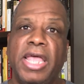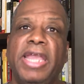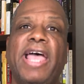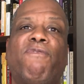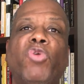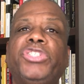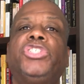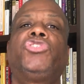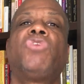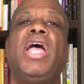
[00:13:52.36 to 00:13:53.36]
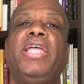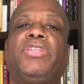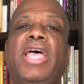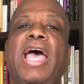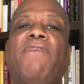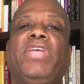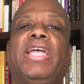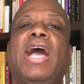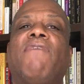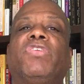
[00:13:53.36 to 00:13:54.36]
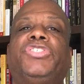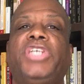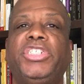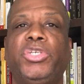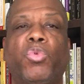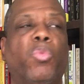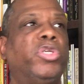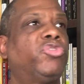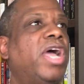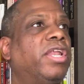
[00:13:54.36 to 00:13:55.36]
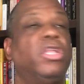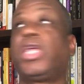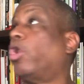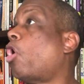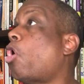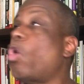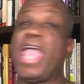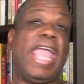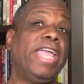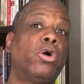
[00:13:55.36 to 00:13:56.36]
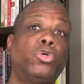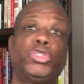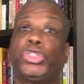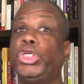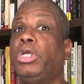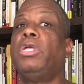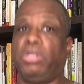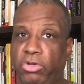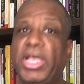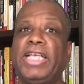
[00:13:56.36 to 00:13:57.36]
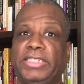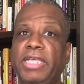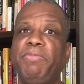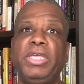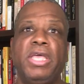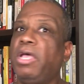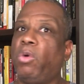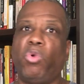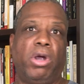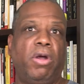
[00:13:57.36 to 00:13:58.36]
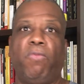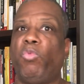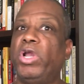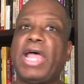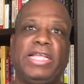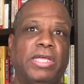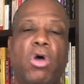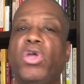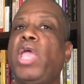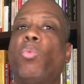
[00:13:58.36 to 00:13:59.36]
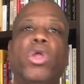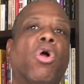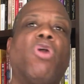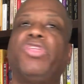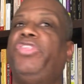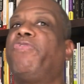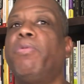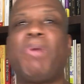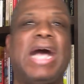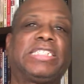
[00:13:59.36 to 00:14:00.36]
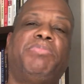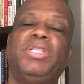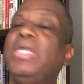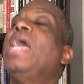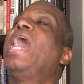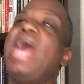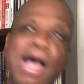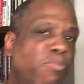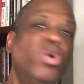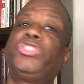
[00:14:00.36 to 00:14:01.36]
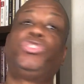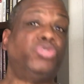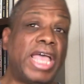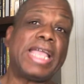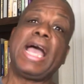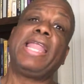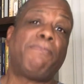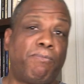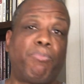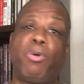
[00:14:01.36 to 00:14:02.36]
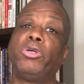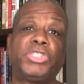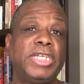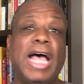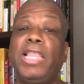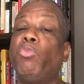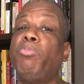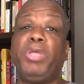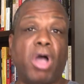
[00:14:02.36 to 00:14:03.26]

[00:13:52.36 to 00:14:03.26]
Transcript: now, if we're just trying to have a conversation where we're trying to look at all angles, you guys get me? Where we're like, okay, what are all the different possibilities? I'm with you. That kind of personality would be